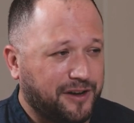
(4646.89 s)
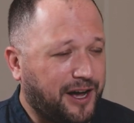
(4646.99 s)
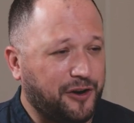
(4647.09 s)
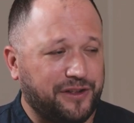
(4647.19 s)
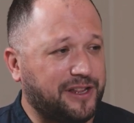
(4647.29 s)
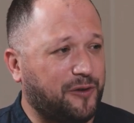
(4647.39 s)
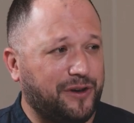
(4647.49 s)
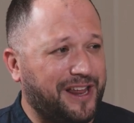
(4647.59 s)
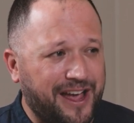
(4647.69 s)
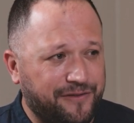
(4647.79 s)
I don't think that
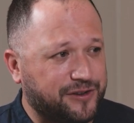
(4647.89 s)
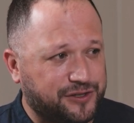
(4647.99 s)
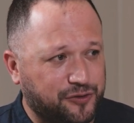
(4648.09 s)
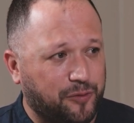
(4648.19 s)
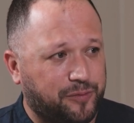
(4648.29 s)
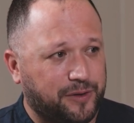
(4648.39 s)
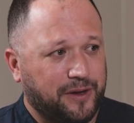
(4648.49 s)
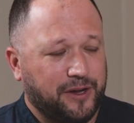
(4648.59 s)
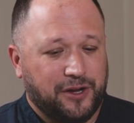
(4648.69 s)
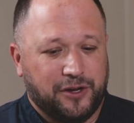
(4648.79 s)
will ever stop.
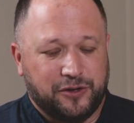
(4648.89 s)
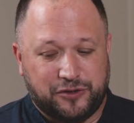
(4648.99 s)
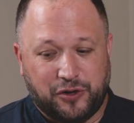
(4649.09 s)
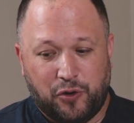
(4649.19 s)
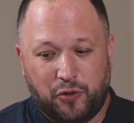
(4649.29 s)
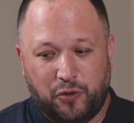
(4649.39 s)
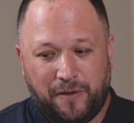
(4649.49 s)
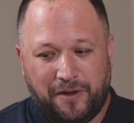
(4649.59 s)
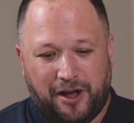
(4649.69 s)
So